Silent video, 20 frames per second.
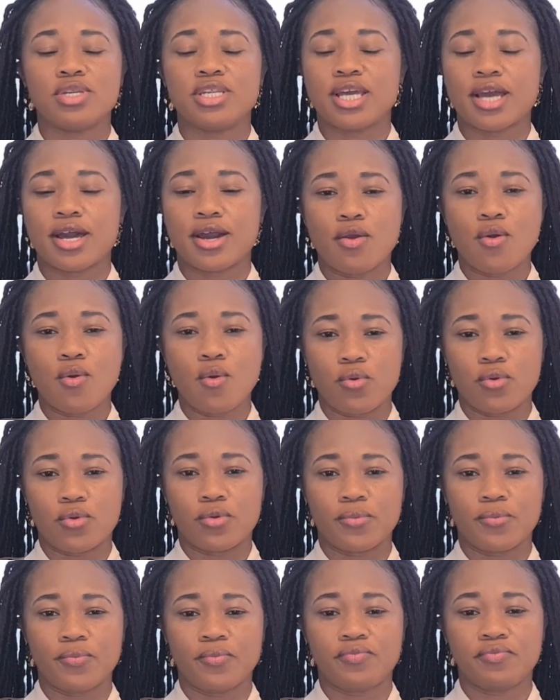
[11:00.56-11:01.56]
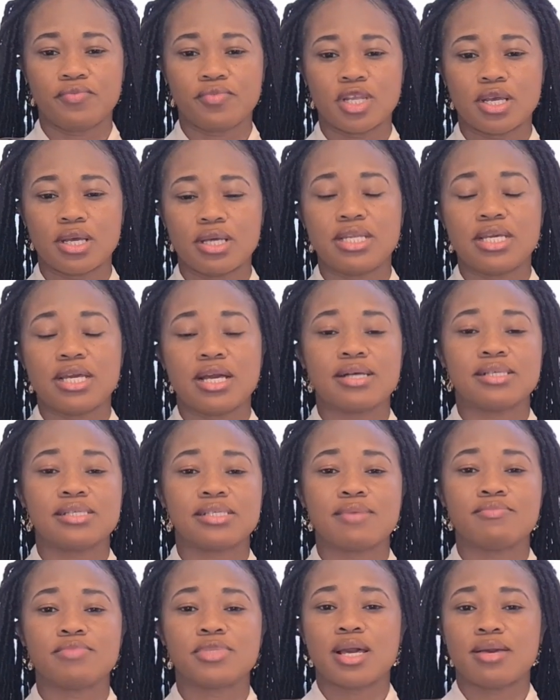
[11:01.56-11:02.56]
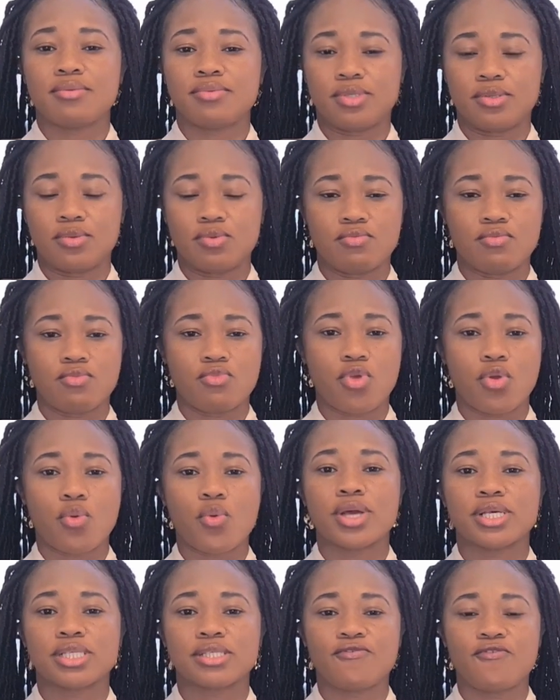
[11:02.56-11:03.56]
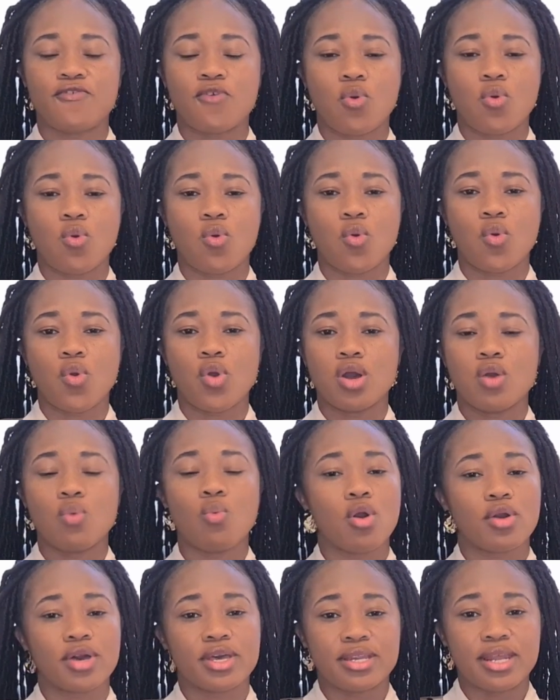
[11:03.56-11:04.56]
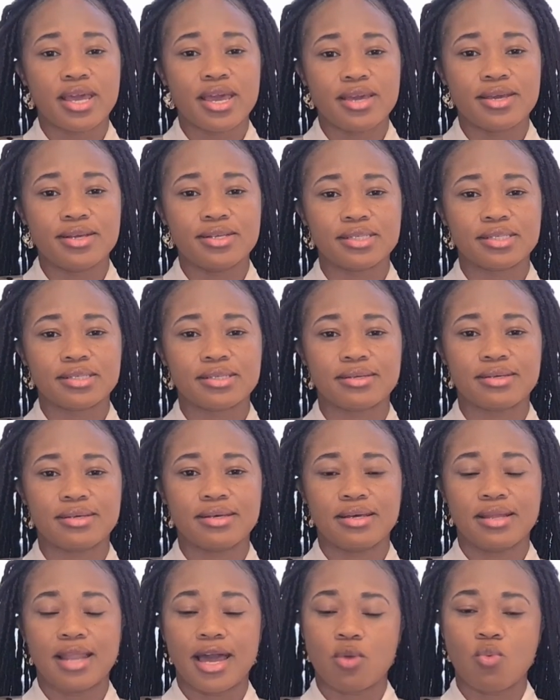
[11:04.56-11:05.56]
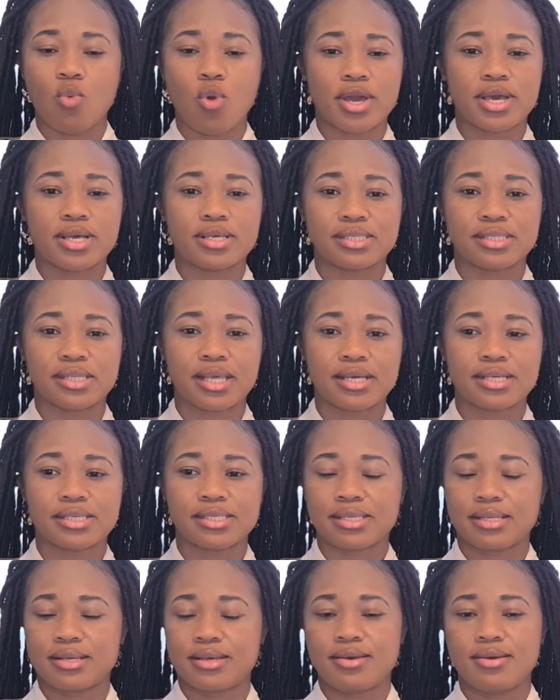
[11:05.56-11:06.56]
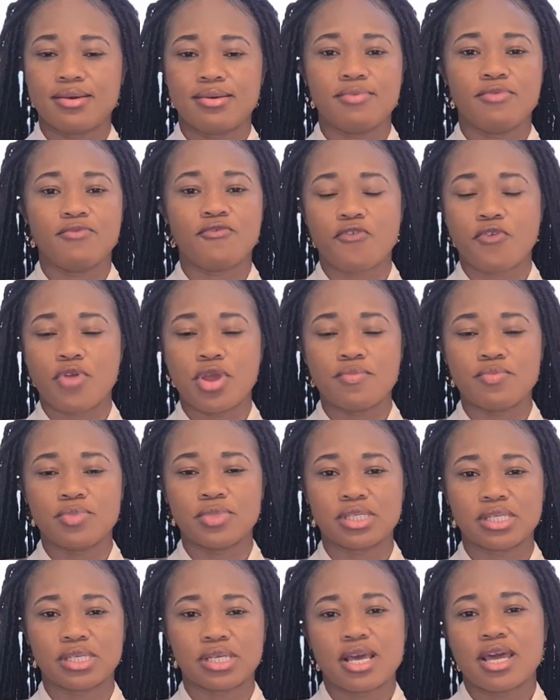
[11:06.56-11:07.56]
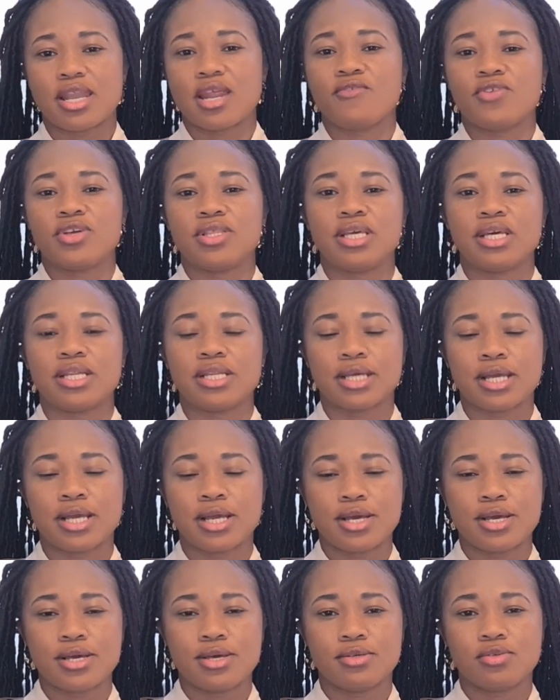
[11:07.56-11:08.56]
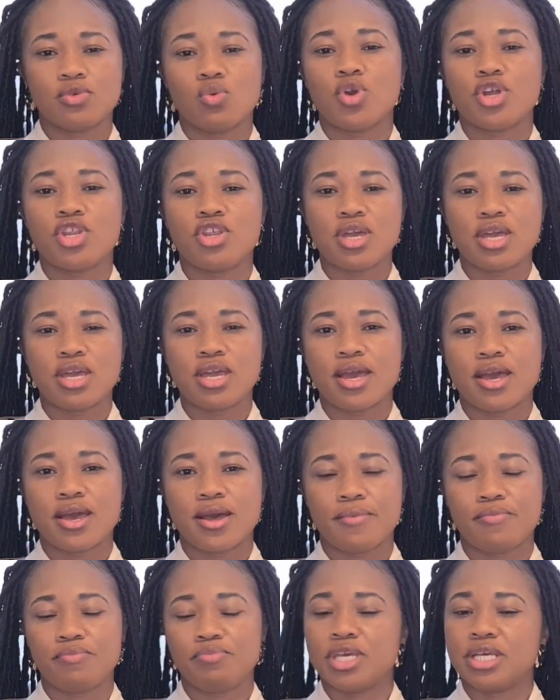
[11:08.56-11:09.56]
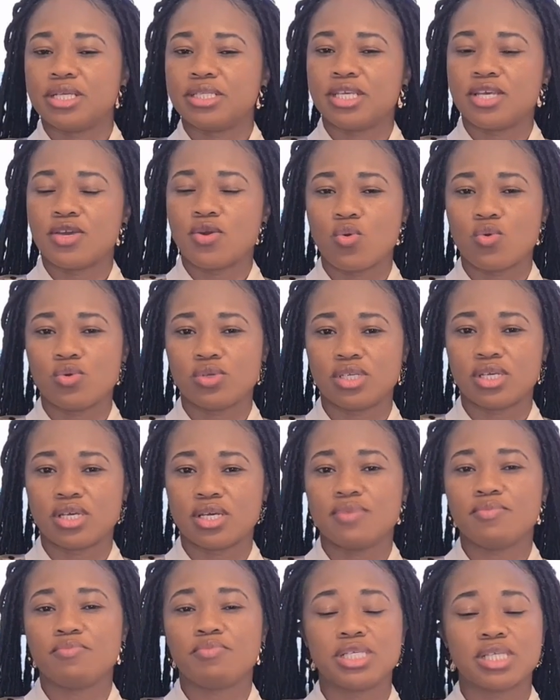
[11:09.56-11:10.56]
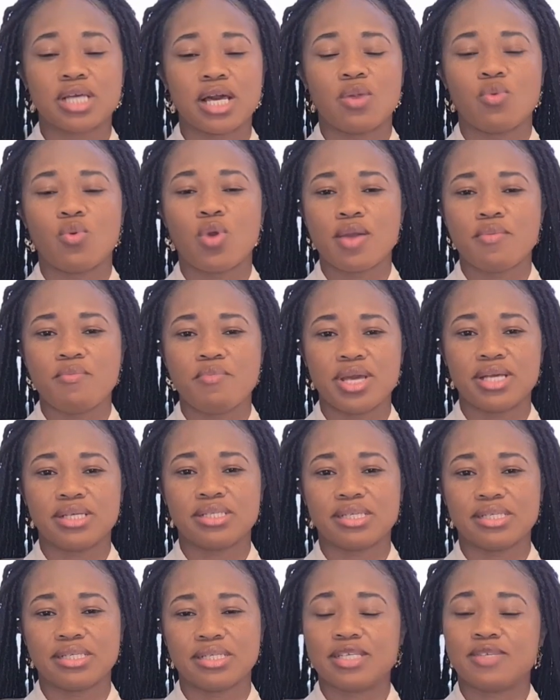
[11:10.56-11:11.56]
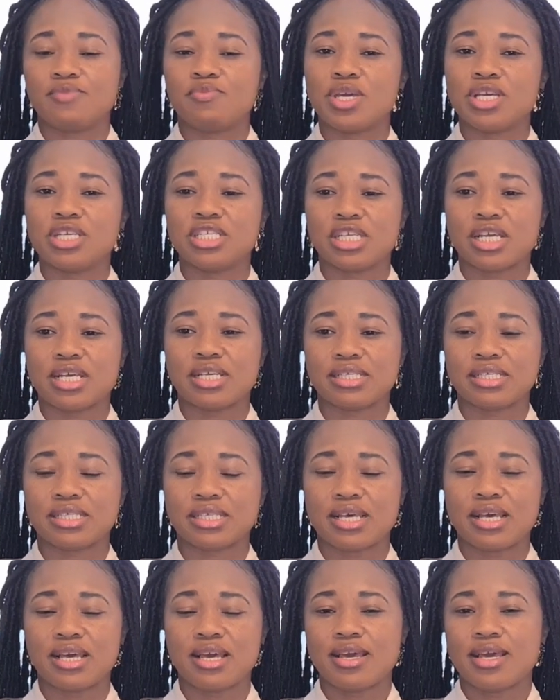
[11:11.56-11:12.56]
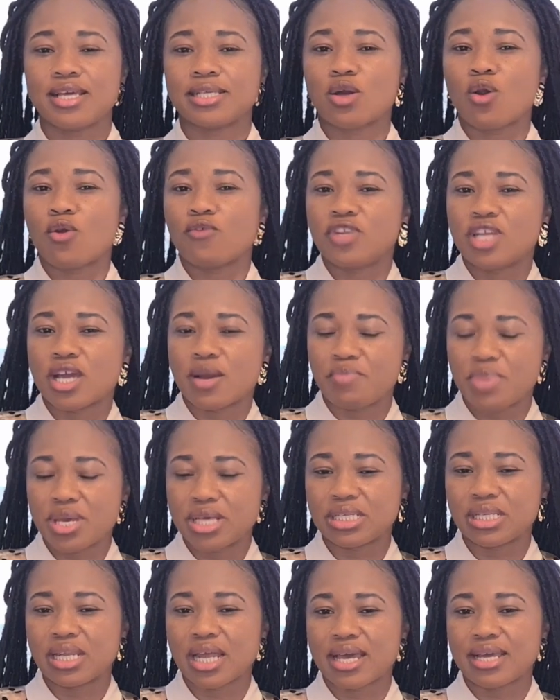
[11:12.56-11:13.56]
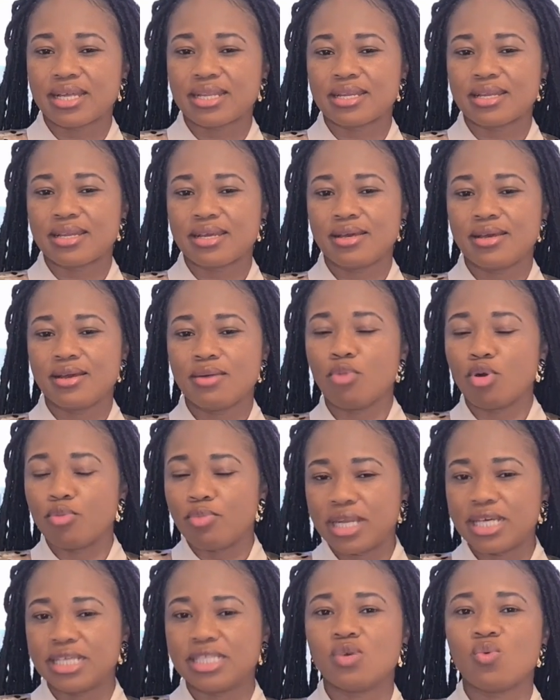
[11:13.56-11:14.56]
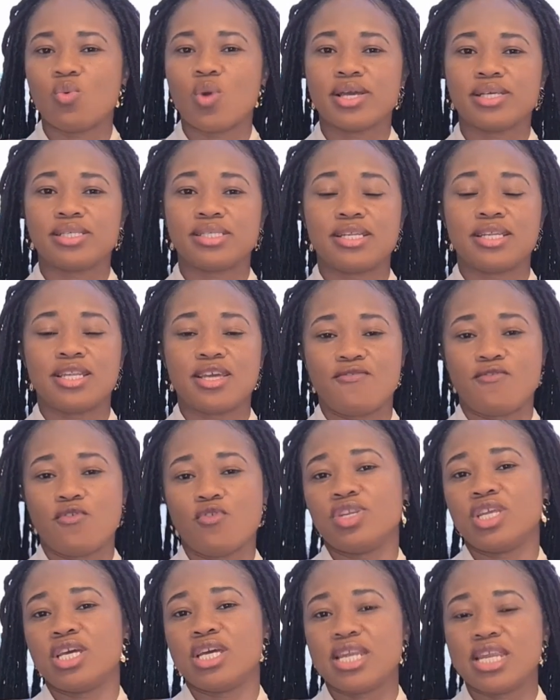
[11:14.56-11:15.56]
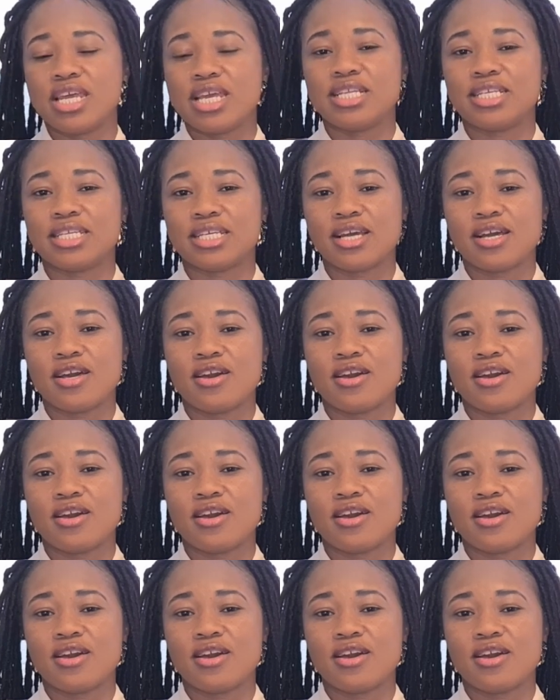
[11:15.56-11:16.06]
their own, they can sometimes request for walking aids, like walking sticks, frames, and everything. So when you hear PTOT, basically what it means is this patient is off their baseline mobility-wise, and therefore they need